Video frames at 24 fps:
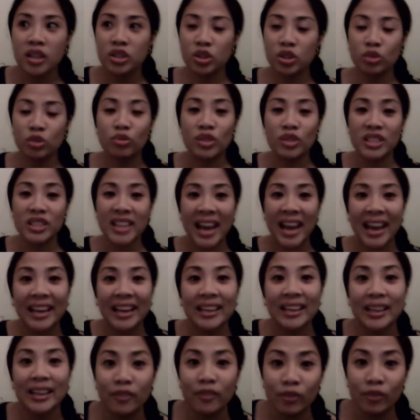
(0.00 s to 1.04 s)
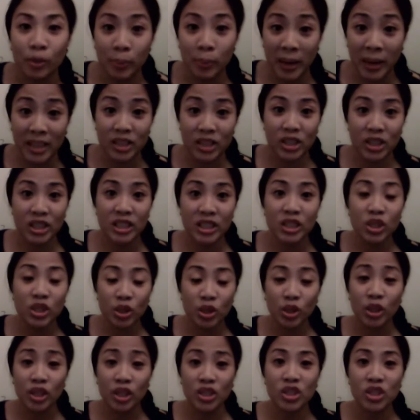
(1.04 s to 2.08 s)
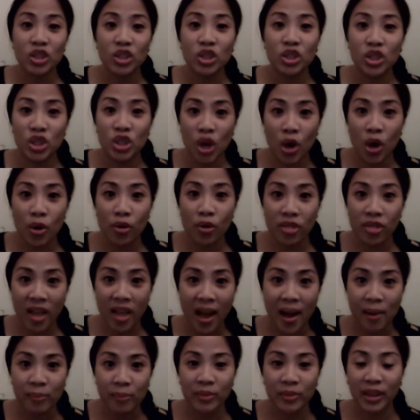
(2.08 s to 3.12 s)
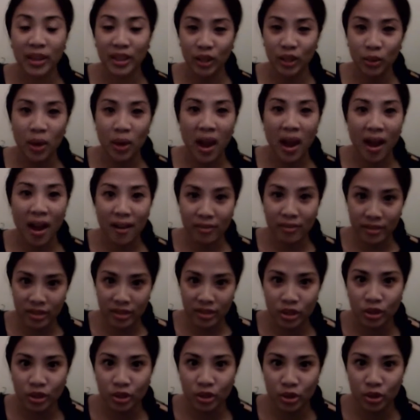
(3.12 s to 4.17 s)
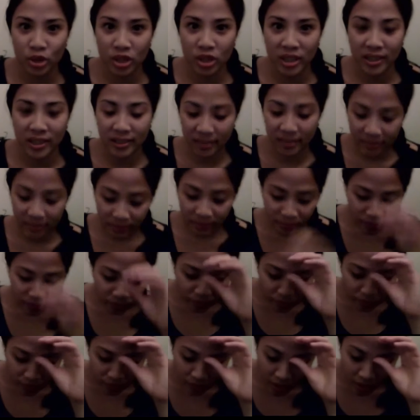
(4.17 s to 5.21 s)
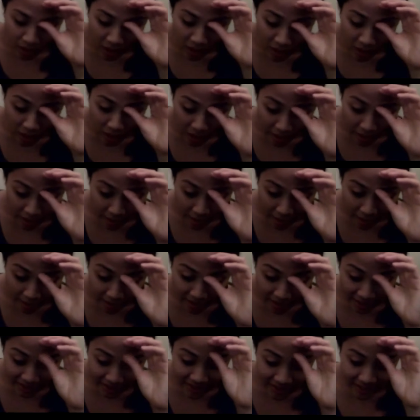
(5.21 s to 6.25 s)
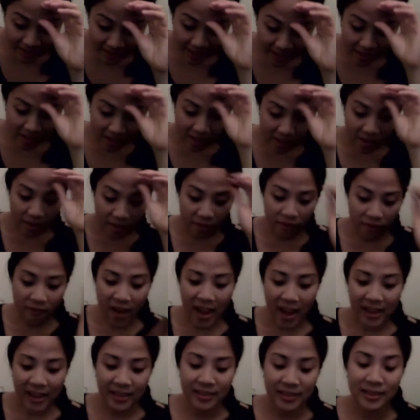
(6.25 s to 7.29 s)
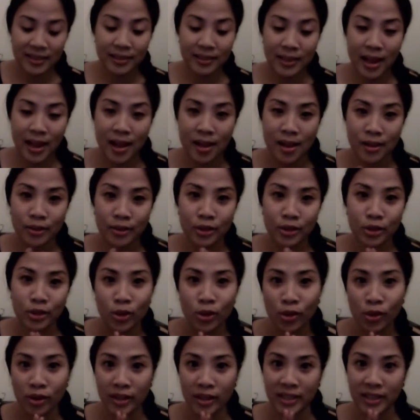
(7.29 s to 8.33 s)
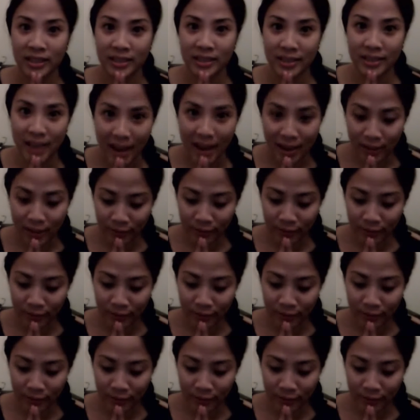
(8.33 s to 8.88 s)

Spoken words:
retain information so you can show them that you have the solution. Next thing, facts tell, stories tell.